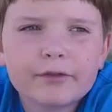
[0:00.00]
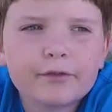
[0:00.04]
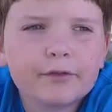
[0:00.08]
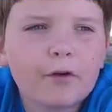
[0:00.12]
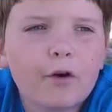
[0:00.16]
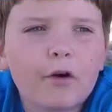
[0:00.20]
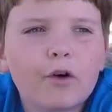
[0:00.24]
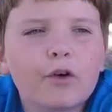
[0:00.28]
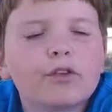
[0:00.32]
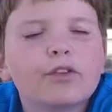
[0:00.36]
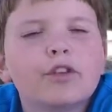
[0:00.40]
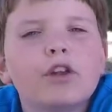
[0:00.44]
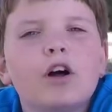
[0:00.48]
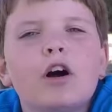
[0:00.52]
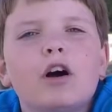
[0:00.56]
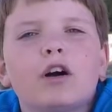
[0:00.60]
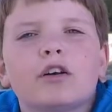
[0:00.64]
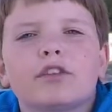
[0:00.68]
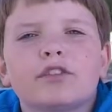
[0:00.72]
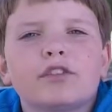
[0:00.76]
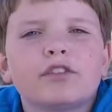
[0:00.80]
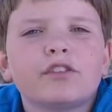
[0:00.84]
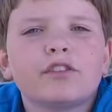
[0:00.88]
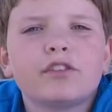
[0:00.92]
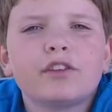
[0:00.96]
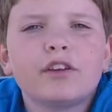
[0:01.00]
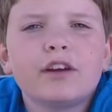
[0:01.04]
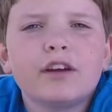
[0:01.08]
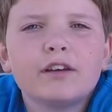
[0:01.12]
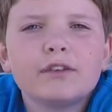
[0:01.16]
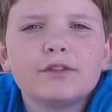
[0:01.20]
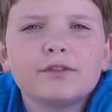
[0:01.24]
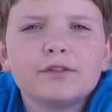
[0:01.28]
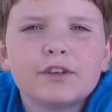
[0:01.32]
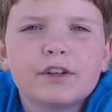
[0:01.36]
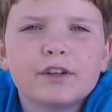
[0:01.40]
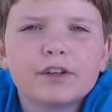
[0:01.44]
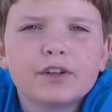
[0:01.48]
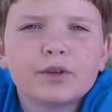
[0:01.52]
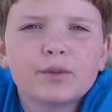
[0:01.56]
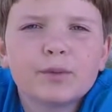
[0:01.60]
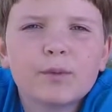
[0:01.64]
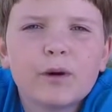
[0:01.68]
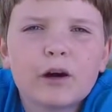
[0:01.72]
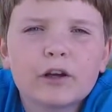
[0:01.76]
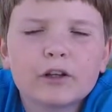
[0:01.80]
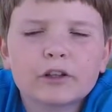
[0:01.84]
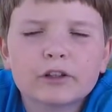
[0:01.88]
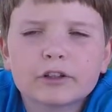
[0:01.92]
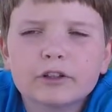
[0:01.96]
fall logs and stuff
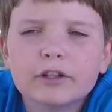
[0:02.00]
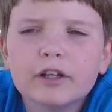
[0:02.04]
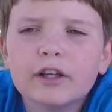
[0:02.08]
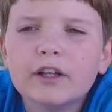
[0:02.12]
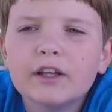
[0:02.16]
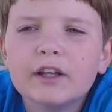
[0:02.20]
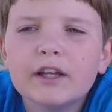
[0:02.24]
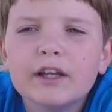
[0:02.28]
underwater